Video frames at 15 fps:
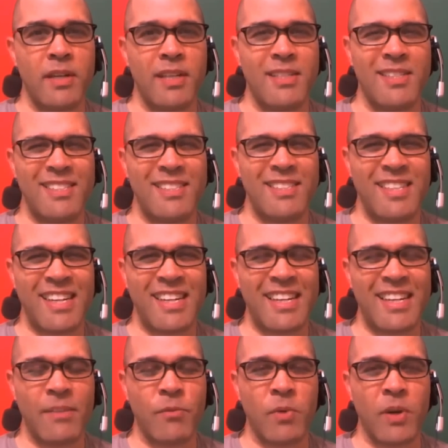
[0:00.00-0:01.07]
I didn't
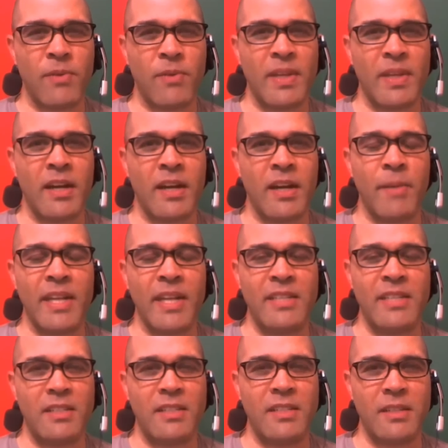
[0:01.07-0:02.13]
even want to read the
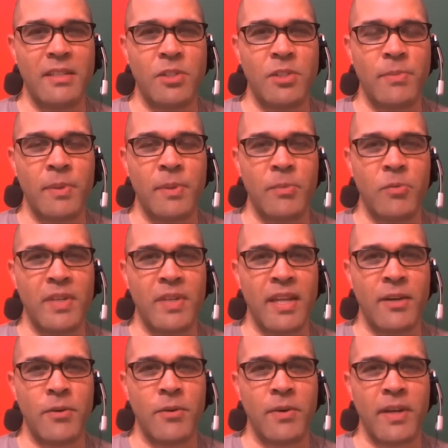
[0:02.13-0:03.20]
comments because I was sure people would
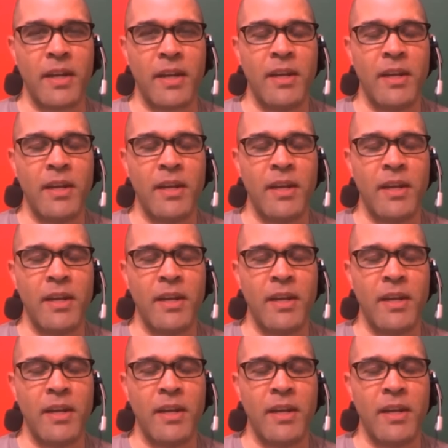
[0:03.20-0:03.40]
get annoyed.